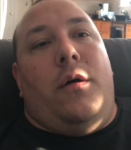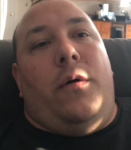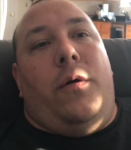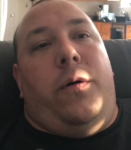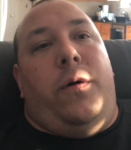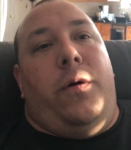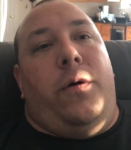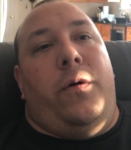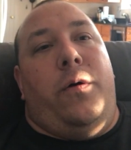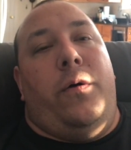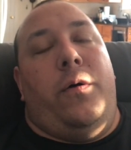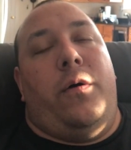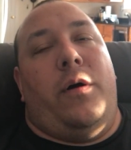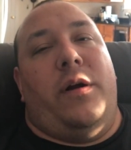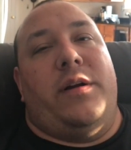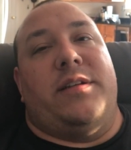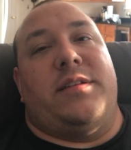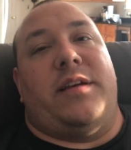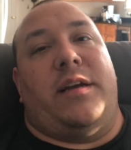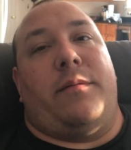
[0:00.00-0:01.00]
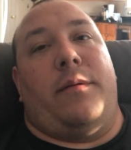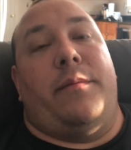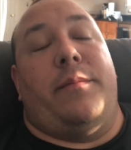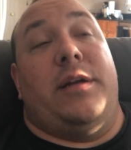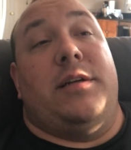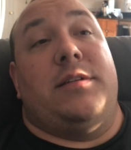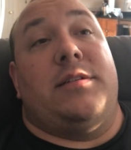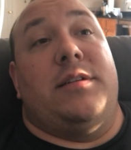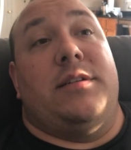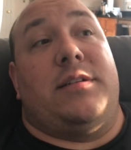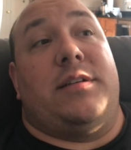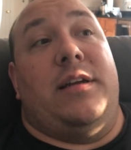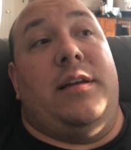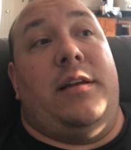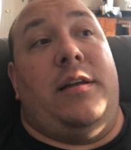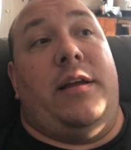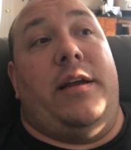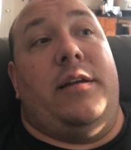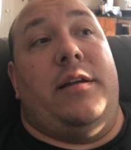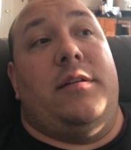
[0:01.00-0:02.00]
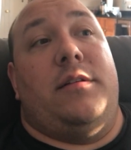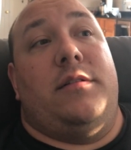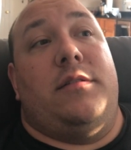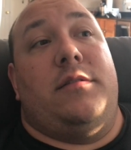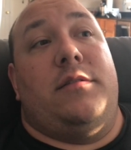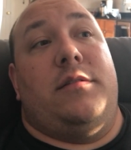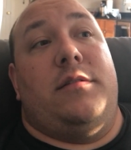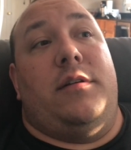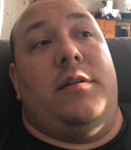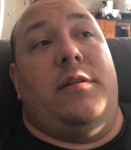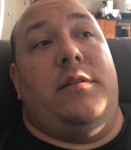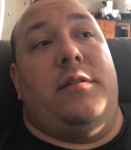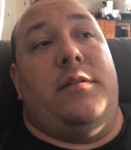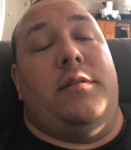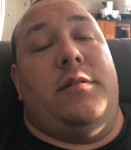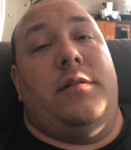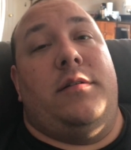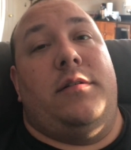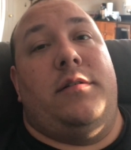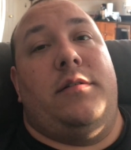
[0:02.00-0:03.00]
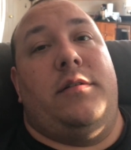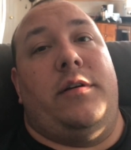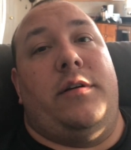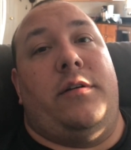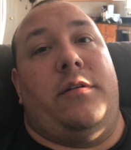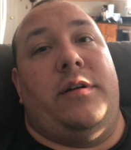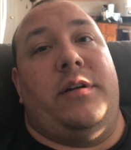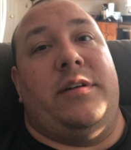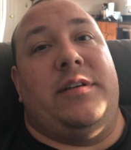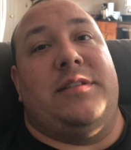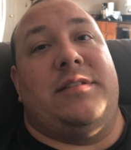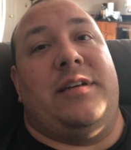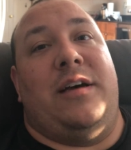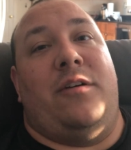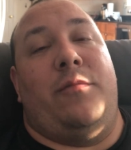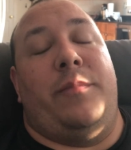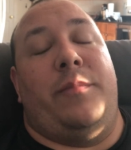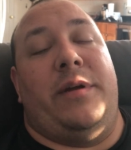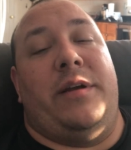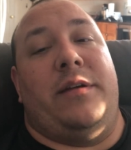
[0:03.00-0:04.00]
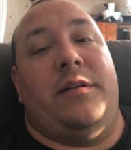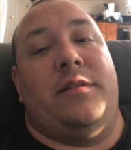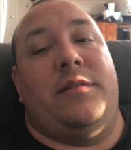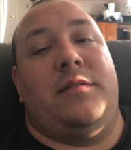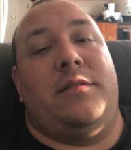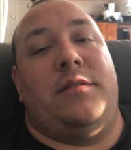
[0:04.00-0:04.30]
I need to take my medicine. It's getting late, and it'll at least help me